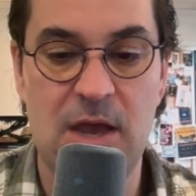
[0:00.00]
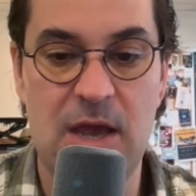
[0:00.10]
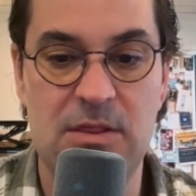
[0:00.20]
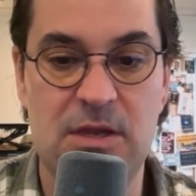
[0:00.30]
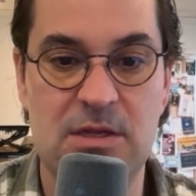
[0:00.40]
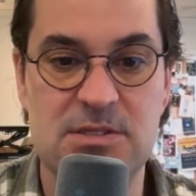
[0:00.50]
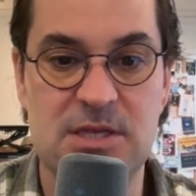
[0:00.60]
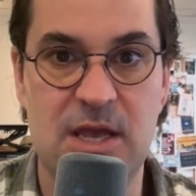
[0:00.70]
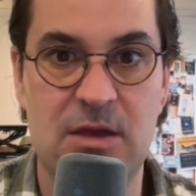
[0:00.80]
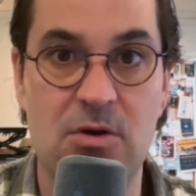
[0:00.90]
and then it's
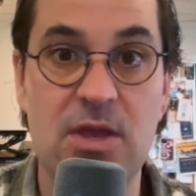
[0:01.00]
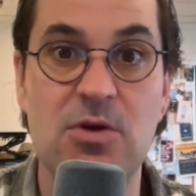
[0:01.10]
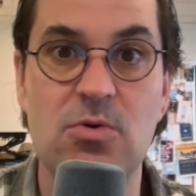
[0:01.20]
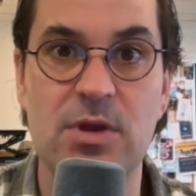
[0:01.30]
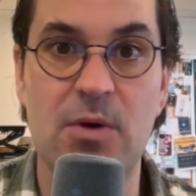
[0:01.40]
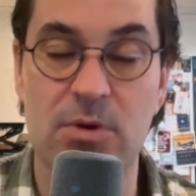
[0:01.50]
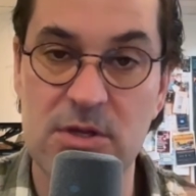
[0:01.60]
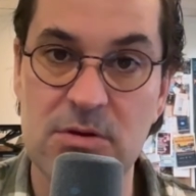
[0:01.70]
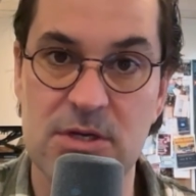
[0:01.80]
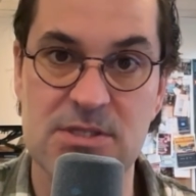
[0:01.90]
saying okay cool now what are
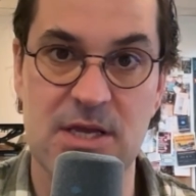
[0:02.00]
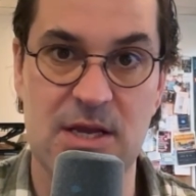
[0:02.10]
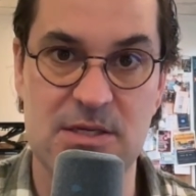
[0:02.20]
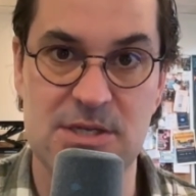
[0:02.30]
you going to say next